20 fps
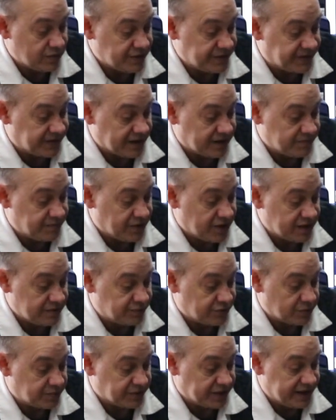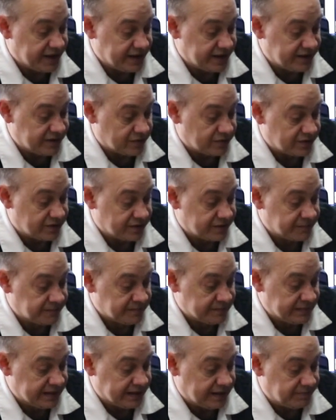with polypropylene or
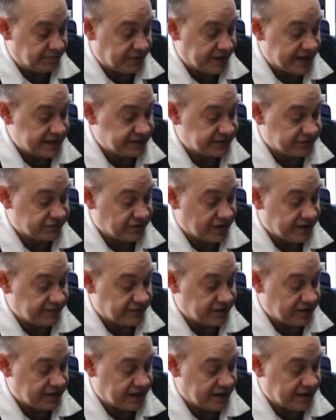a plastic driver.